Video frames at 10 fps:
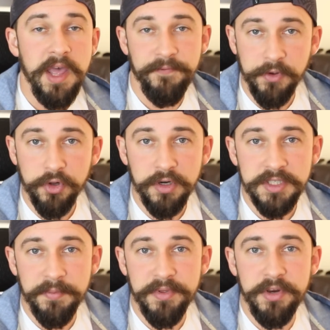If you
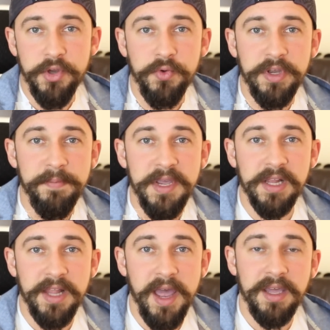learned something new, give me
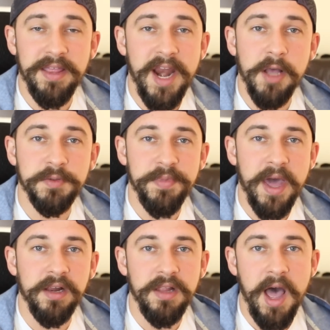a like, that helps me
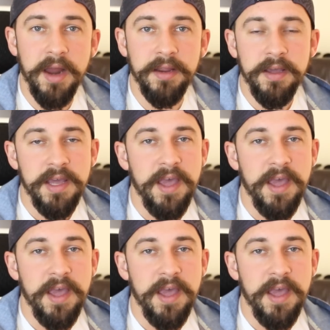out a lot.